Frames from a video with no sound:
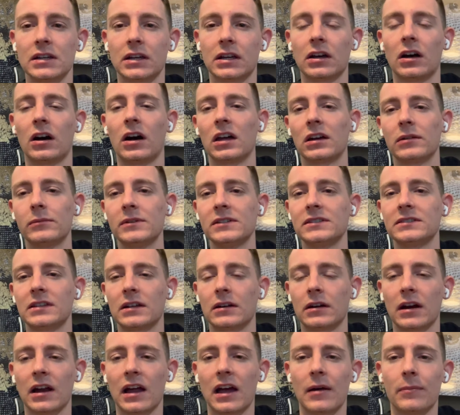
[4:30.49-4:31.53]
economies that
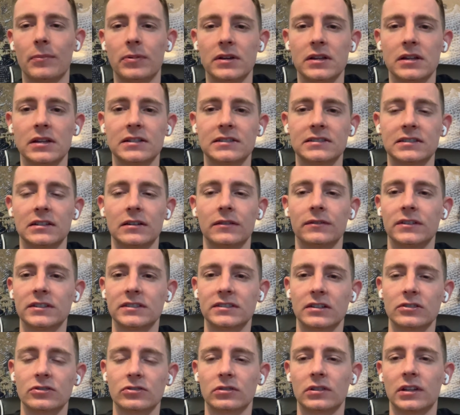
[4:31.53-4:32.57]
are happening inside of
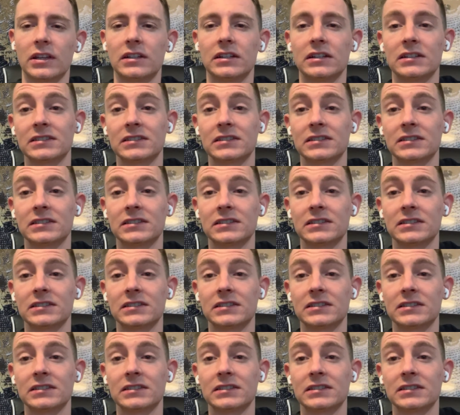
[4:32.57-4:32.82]
Decentraland,